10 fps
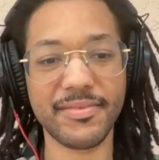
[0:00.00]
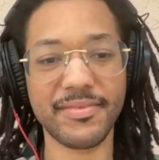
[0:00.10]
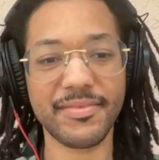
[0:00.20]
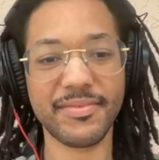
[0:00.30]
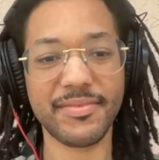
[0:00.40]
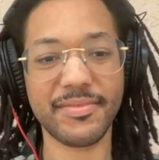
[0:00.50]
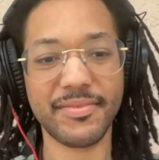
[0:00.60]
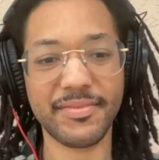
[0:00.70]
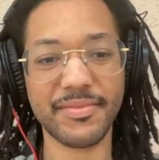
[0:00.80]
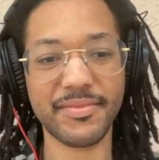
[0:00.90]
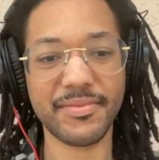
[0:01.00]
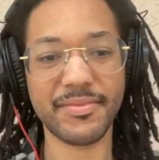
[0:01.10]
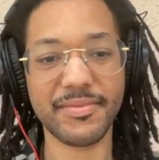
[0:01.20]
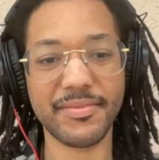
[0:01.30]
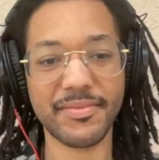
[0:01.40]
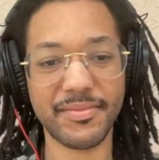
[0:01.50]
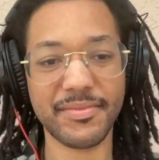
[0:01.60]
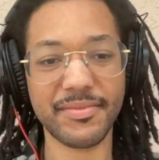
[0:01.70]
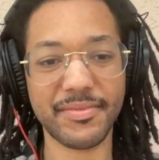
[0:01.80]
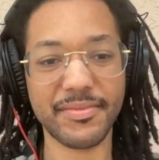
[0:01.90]

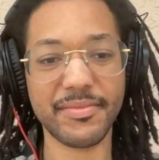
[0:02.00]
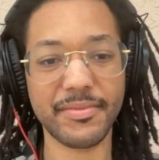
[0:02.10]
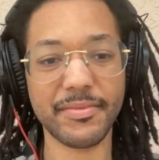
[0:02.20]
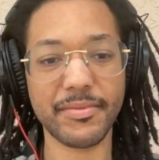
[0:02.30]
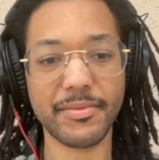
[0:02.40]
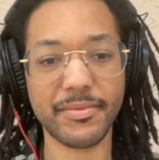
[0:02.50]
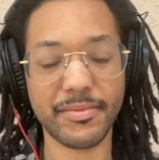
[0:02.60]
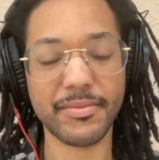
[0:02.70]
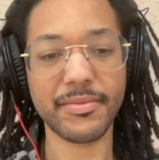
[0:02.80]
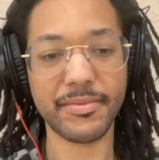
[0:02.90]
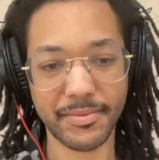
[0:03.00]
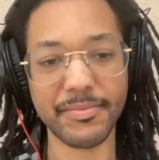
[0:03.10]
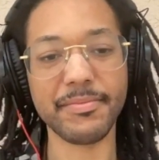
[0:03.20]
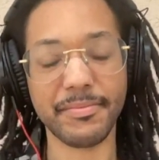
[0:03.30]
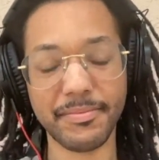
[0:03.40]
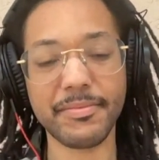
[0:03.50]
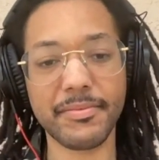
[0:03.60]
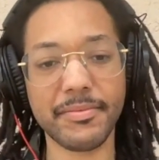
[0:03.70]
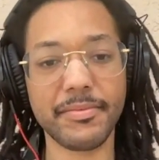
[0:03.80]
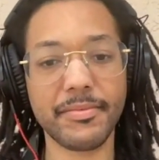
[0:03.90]

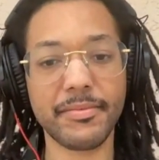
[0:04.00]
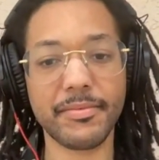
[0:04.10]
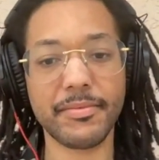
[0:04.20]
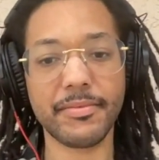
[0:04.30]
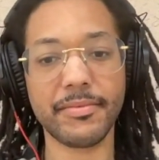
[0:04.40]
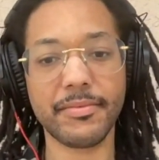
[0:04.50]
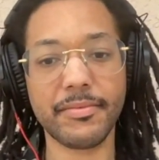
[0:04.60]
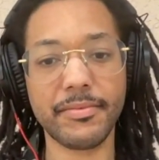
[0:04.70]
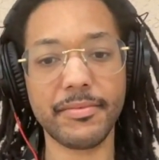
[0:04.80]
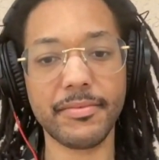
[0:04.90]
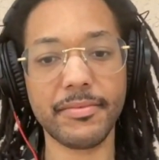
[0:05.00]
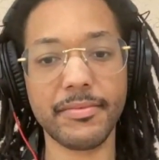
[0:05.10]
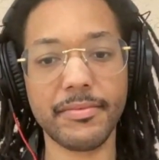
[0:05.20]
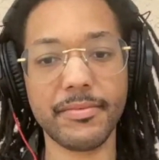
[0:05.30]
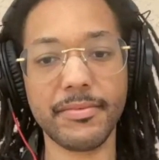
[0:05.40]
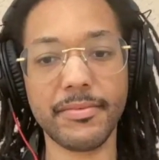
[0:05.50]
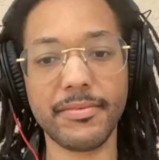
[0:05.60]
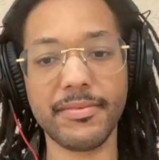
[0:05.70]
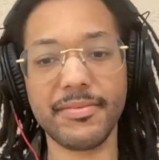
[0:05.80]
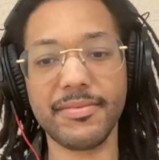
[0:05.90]
[no speech]